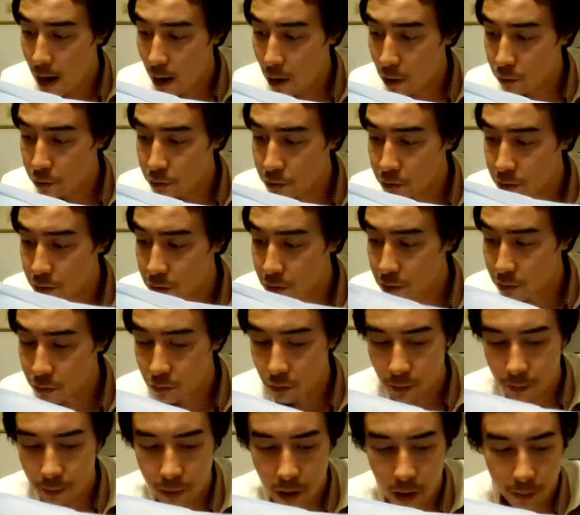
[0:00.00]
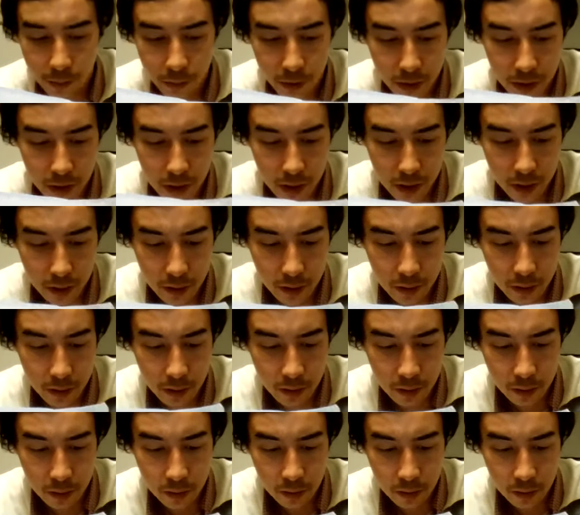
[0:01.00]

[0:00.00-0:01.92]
House Republican